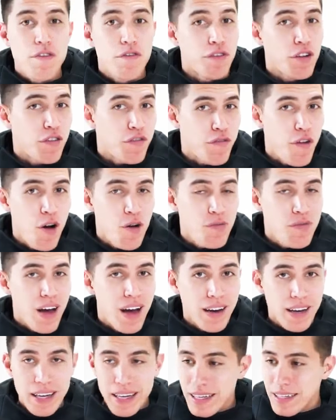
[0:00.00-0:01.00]
For a phone
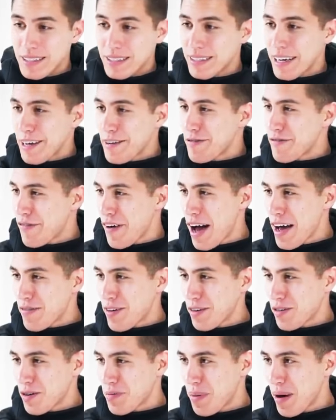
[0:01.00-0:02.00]
that is, say,
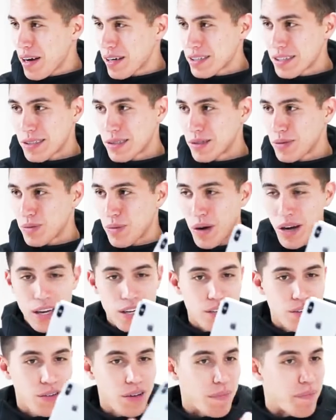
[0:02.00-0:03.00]
$500
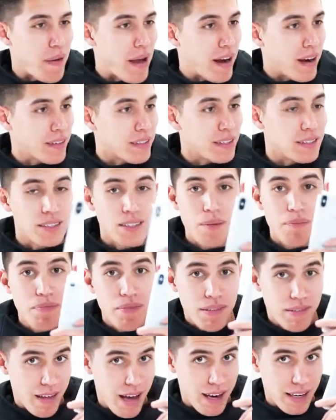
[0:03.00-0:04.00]
when you compare it to
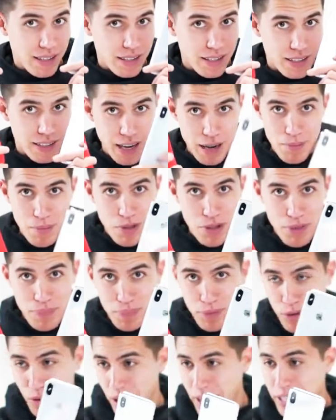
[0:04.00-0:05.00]
something that is double the
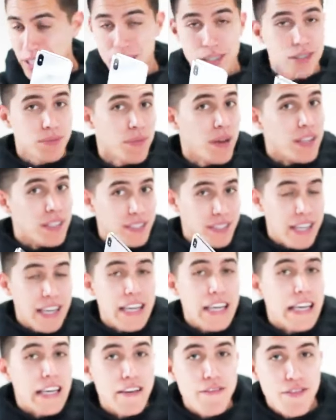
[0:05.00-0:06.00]
price,
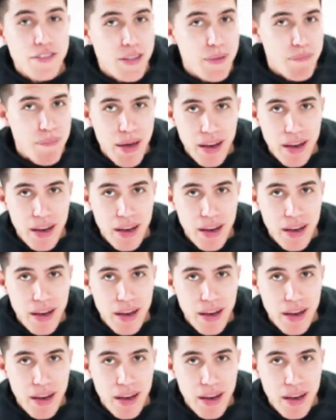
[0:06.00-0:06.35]
say even the